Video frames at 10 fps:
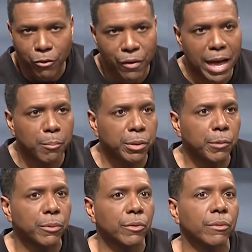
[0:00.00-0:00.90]
find
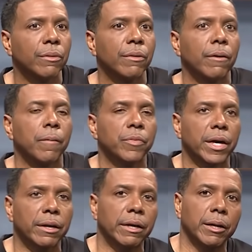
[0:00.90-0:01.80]
people
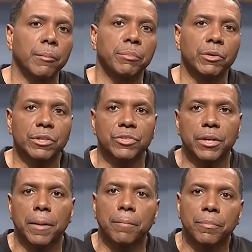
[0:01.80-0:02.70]
that are gonna build us
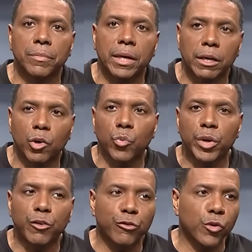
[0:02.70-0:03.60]
up, that are gonna
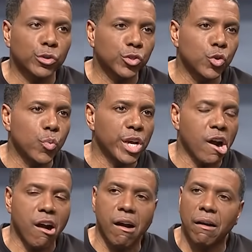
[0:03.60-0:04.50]
reinforce who we
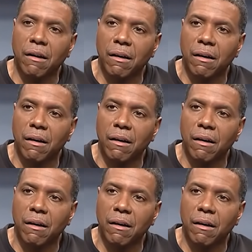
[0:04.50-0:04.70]
are.